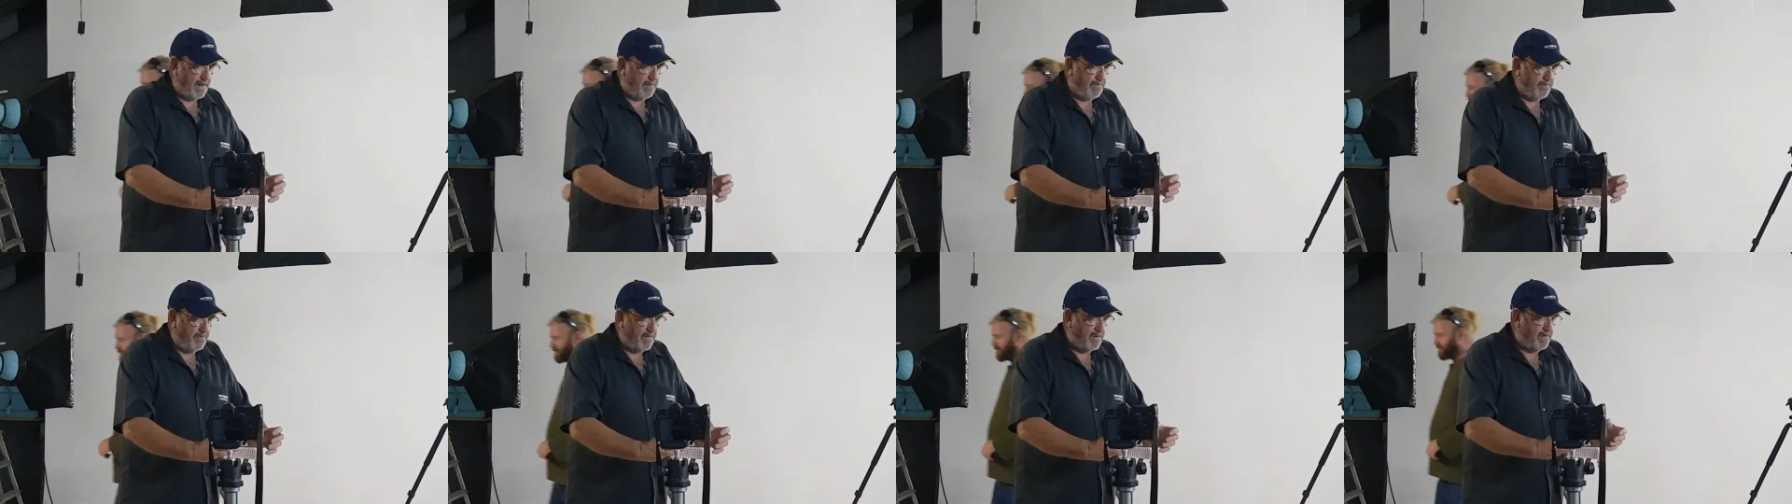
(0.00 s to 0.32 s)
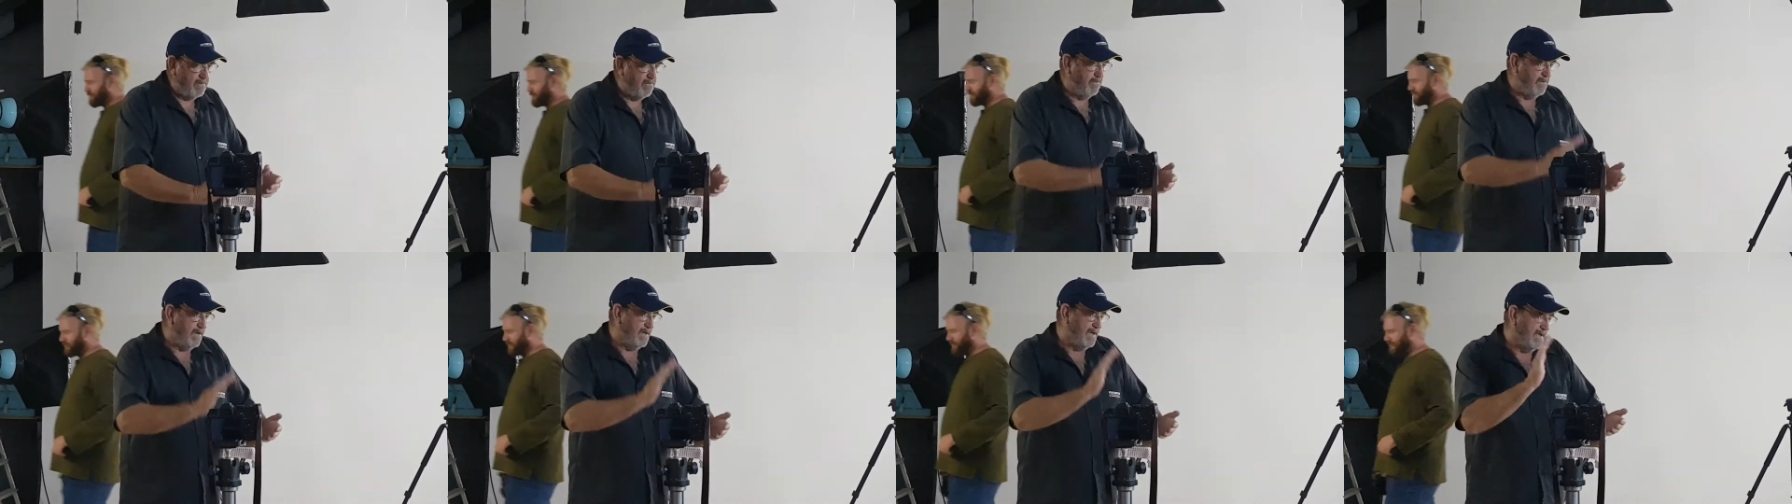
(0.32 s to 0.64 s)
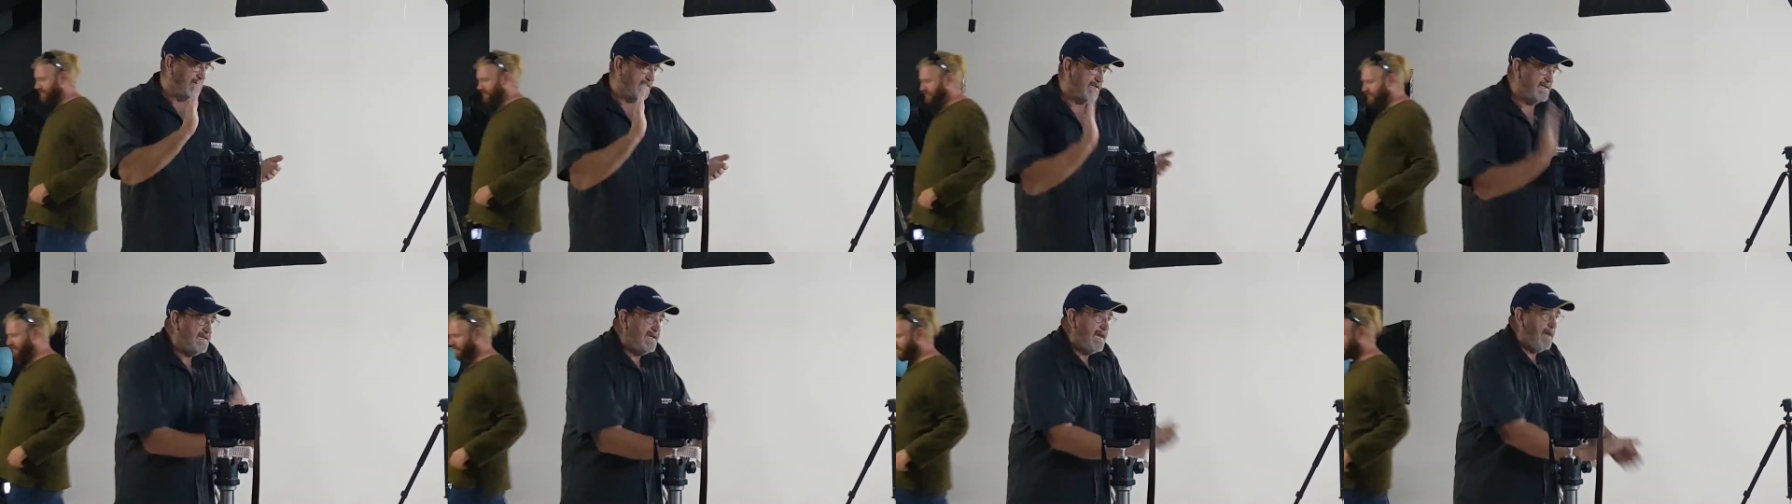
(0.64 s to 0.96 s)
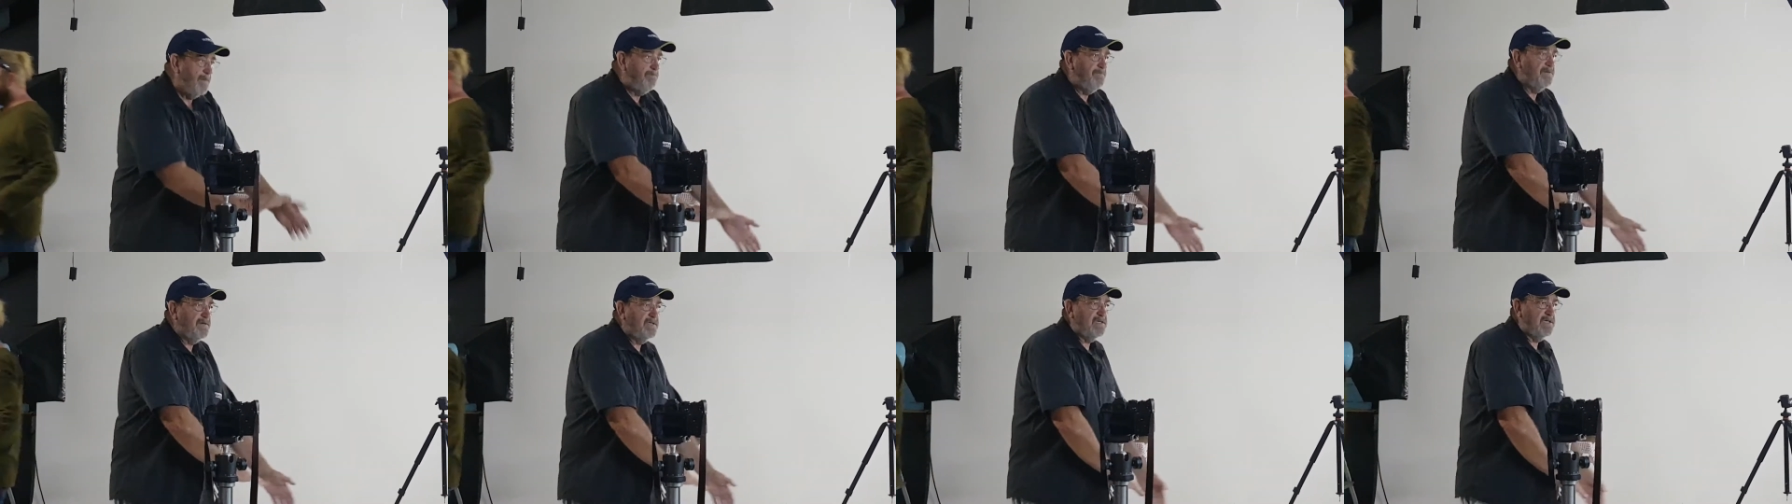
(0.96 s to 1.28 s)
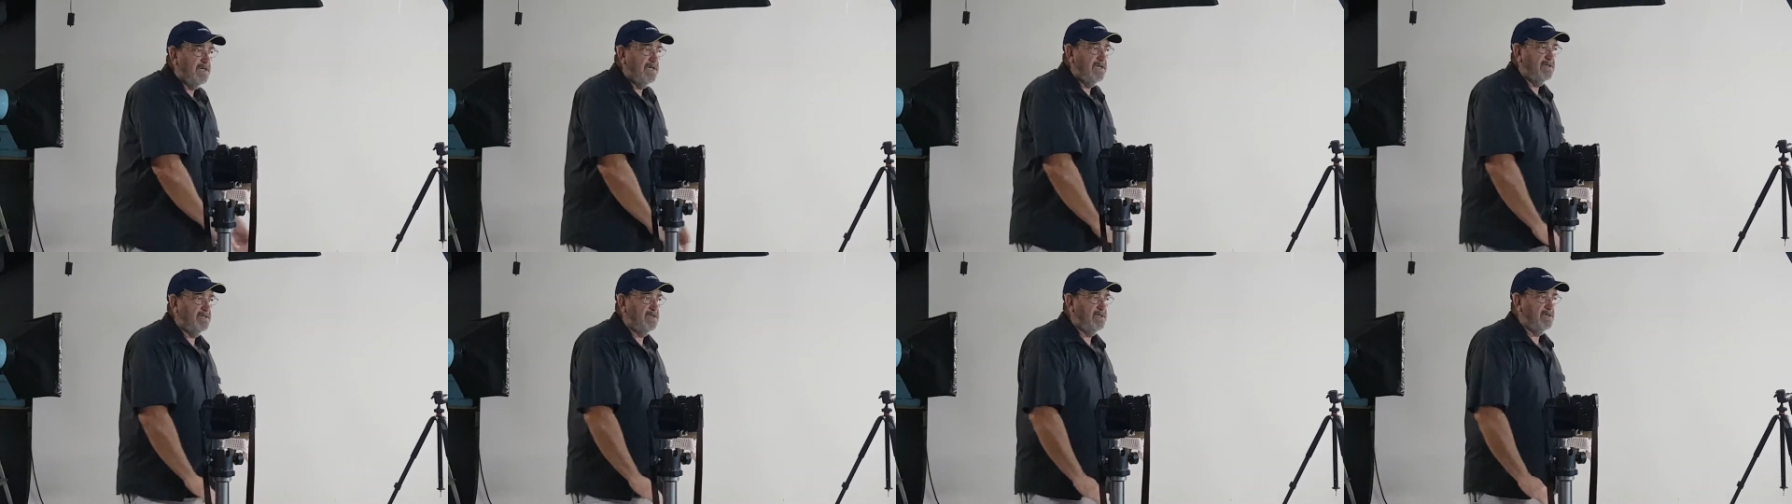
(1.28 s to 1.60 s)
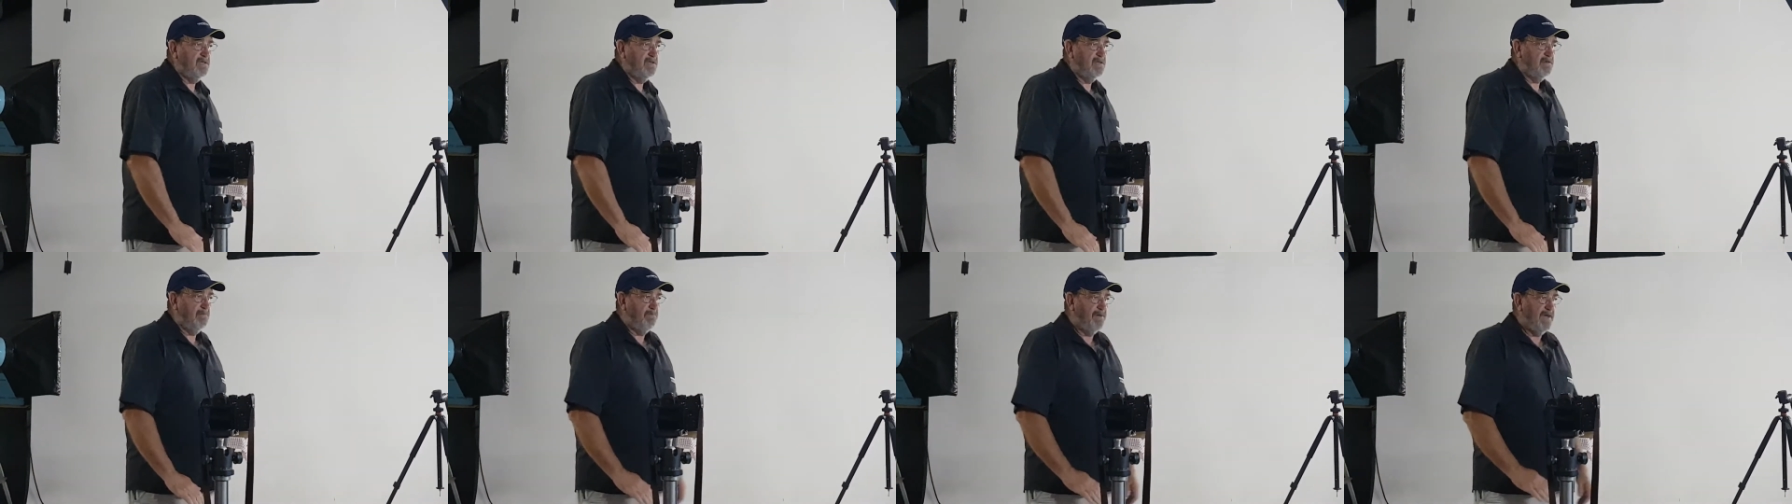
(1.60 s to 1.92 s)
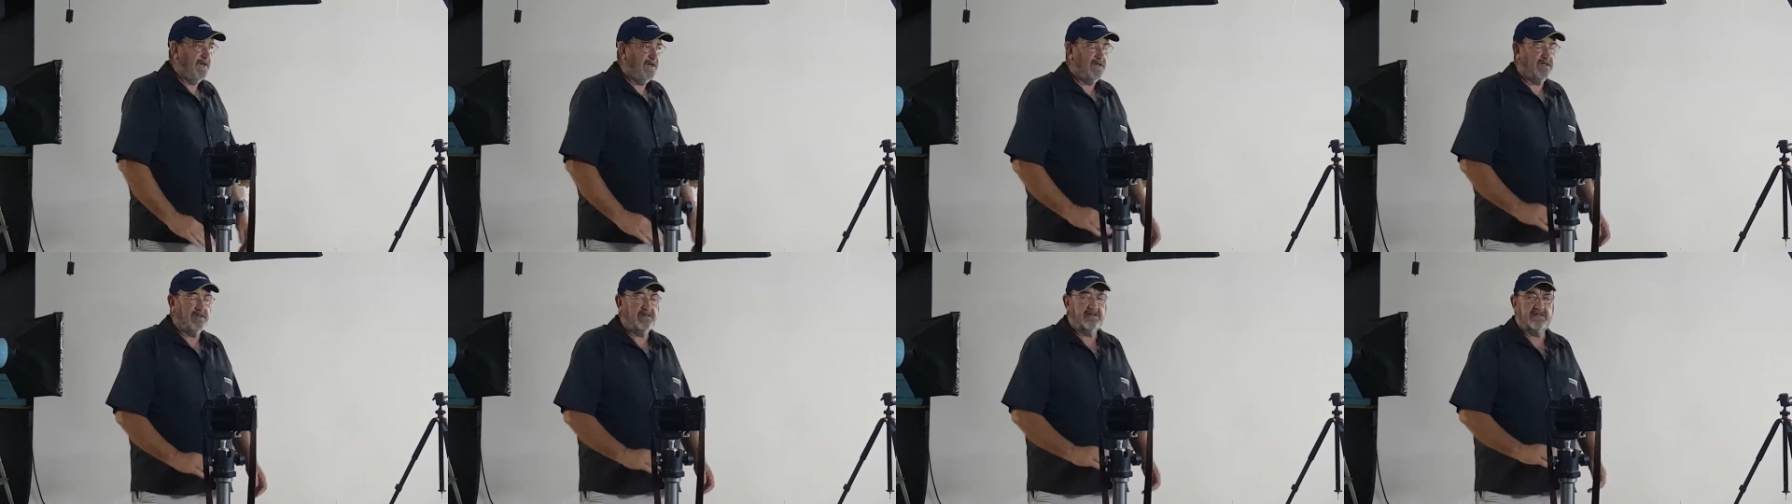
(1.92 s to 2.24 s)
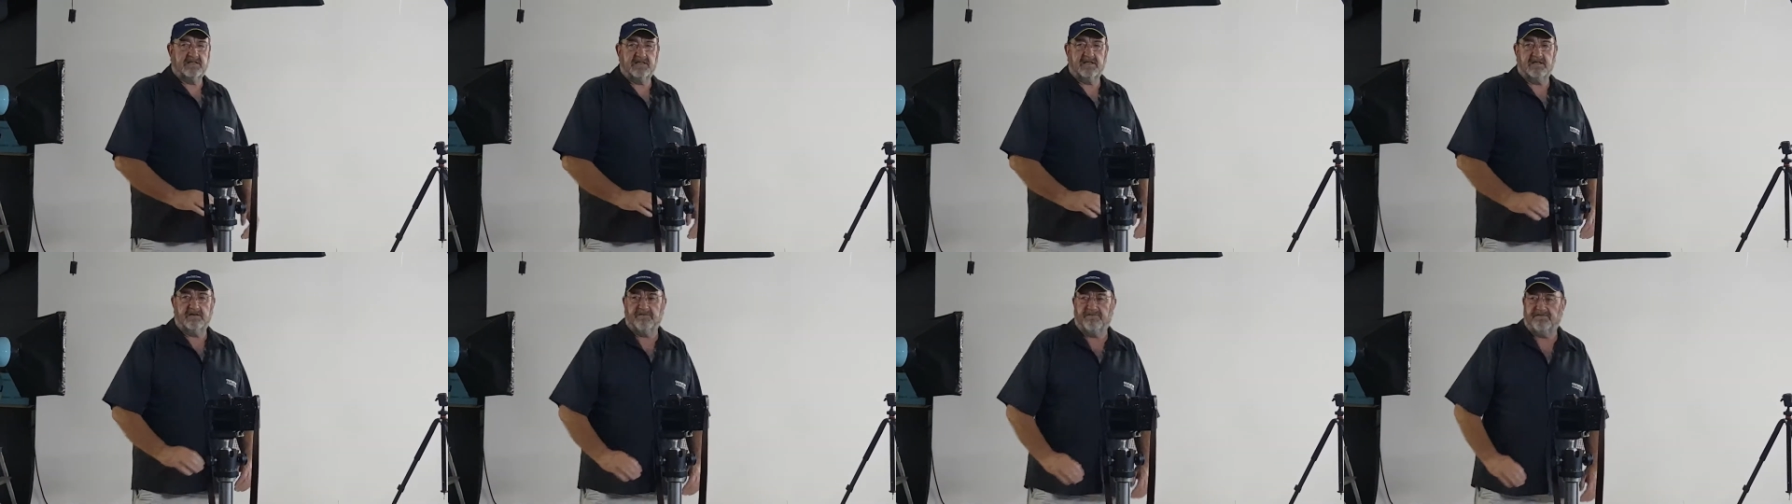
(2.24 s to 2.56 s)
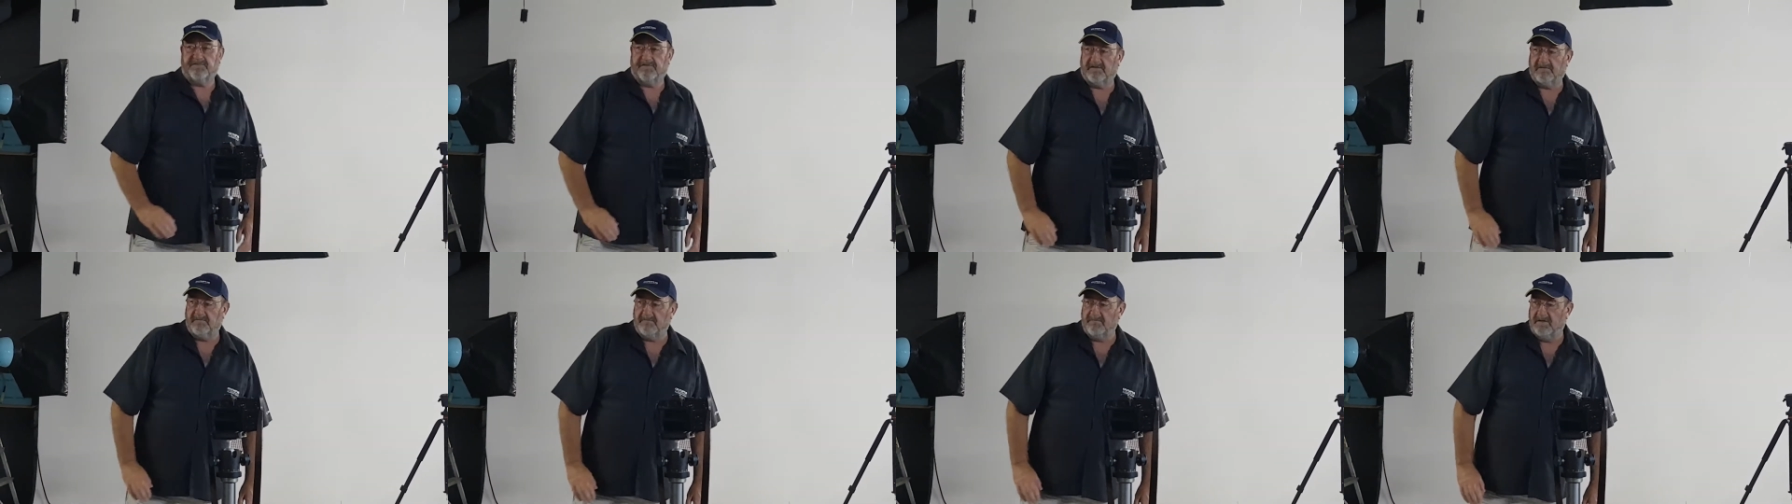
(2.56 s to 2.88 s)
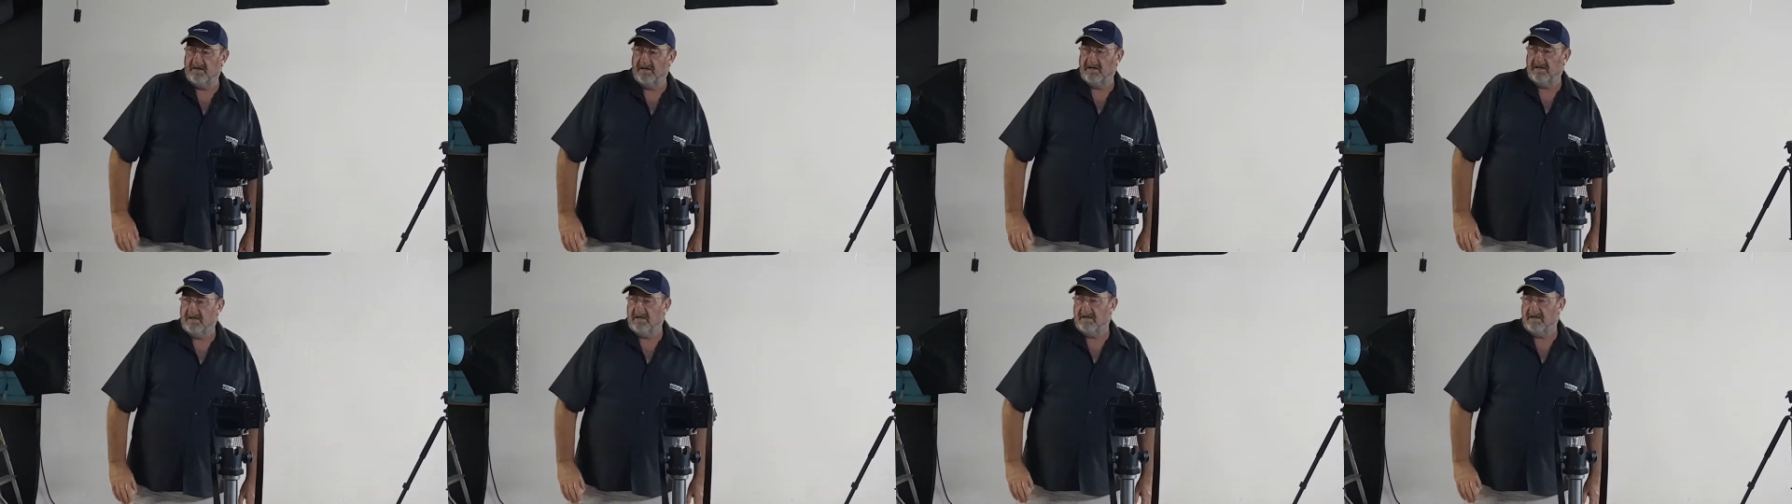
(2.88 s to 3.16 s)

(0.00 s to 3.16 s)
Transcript: camera, we're going to slap a sensor in the back instead of film,